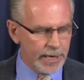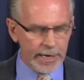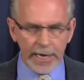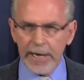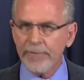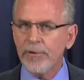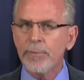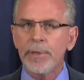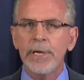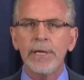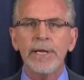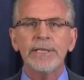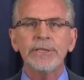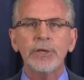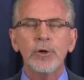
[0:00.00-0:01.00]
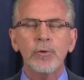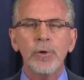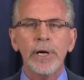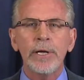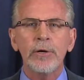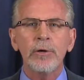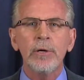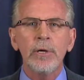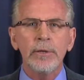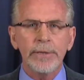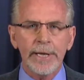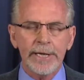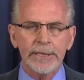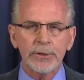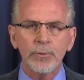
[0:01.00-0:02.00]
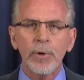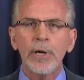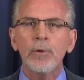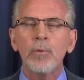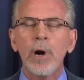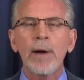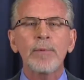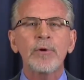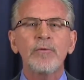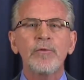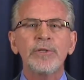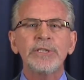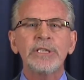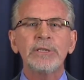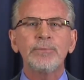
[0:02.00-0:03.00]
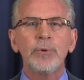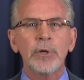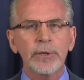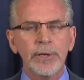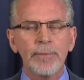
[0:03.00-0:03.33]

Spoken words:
Everybody that's a creator that has read Robert Fritz's book,